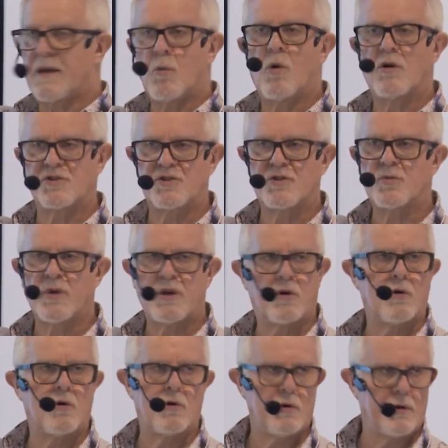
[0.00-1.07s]
what should we
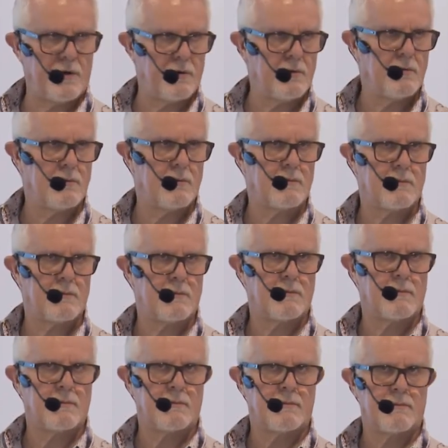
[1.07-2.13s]
call you?
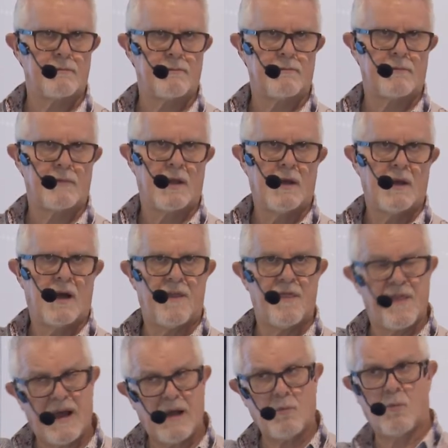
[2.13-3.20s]

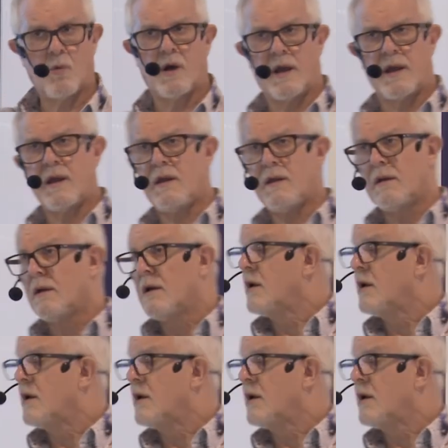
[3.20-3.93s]
And that way,